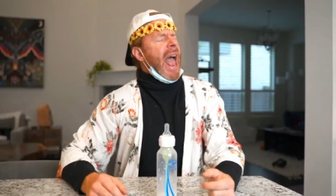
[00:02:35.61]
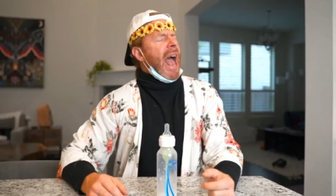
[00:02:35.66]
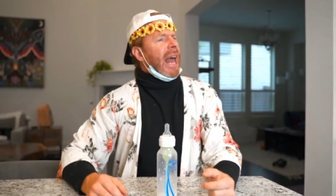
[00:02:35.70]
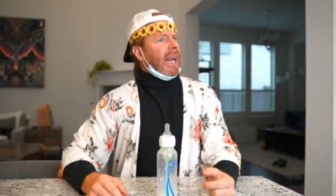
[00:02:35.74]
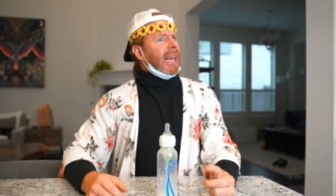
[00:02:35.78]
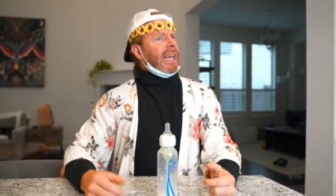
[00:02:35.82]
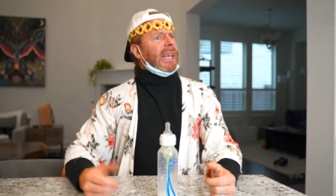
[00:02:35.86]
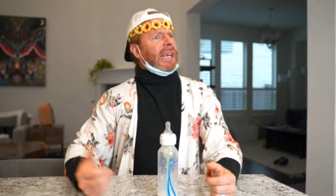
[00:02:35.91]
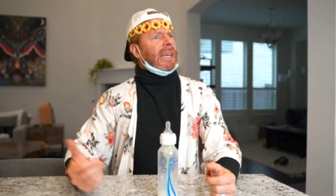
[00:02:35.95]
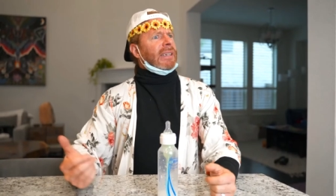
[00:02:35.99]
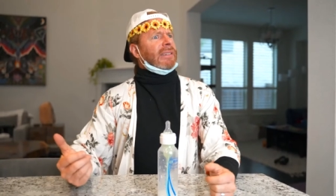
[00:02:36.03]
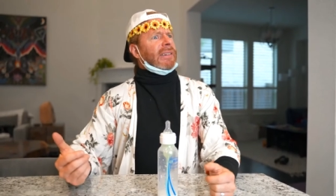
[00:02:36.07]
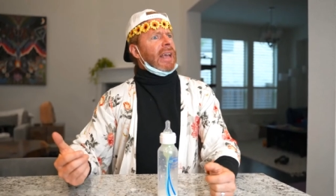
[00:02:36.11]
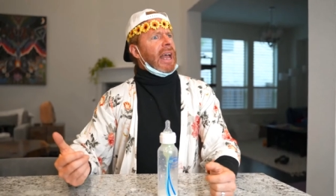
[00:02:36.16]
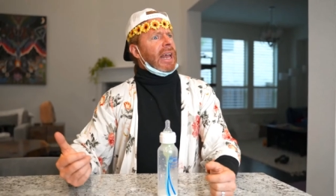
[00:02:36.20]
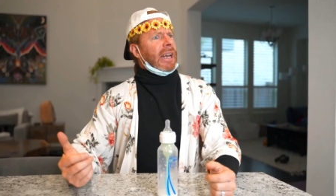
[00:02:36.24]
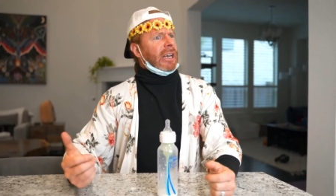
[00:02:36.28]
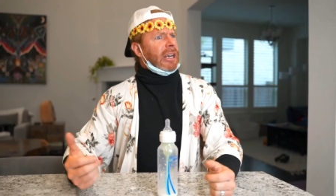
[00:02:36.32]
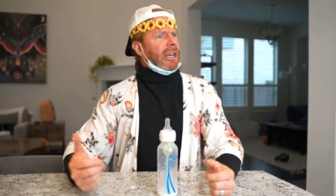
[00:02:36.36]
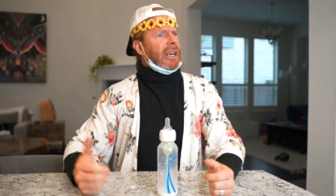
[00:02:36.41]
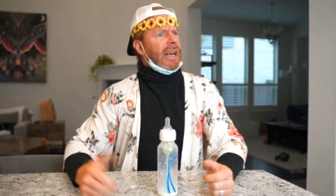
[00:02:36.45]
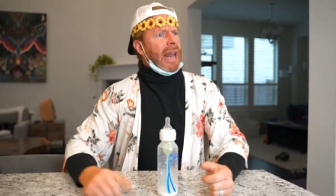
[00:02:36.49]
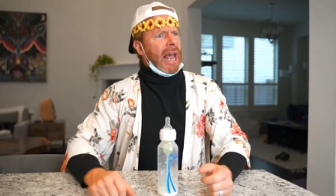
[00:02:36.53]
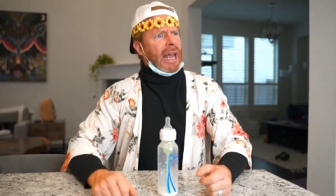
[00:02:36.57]
Atticus had a
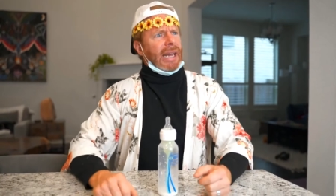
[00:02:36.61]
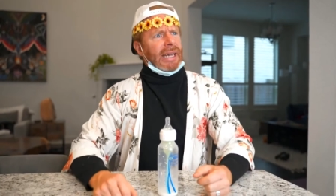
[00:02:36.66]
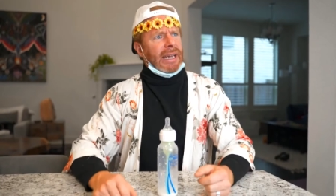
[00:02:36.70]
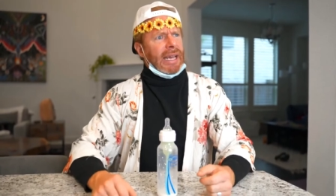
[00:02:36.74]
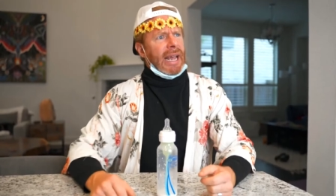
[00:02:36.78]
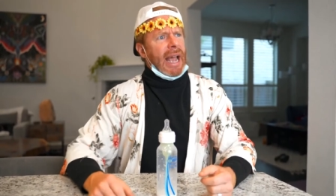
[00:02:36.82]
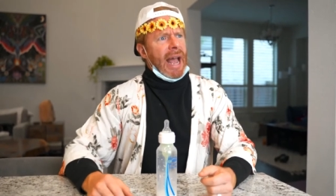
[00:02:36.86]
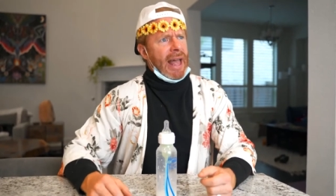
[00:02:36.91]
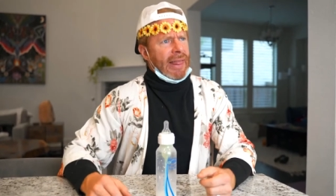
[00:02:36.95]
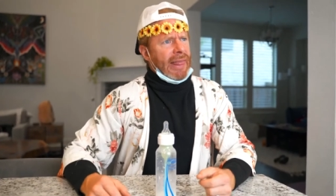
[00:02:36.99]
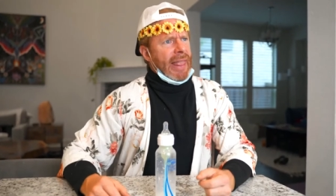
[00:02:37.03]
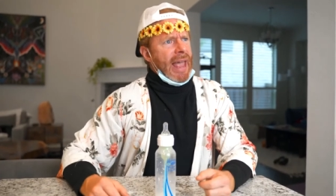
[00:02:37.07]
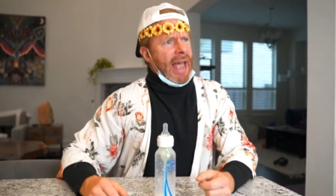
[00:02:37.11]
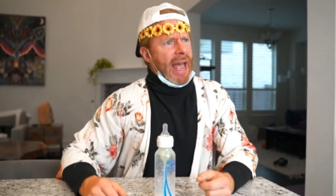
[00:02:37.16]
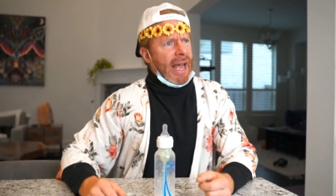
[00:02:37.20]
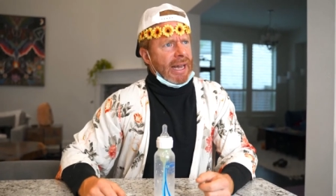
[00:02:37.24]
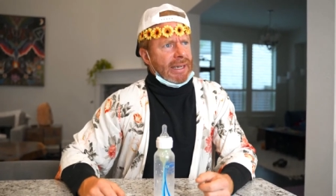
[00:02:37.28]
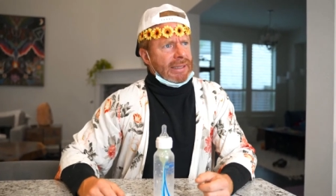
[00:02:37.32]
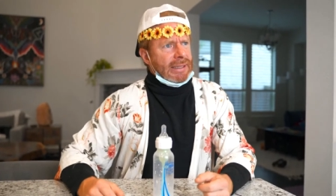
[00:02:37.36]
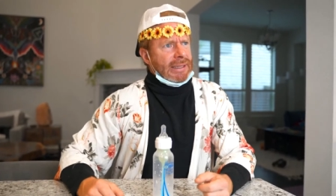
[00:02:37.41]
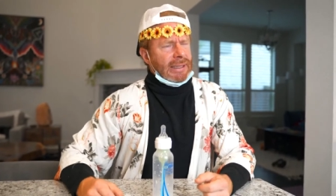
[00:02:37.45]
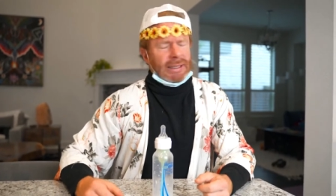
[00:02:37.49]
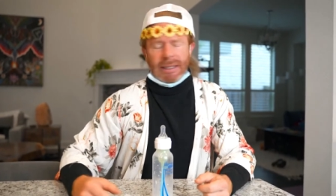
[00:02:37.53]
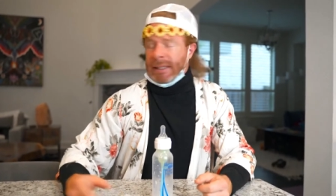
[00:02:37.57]
good idea on that.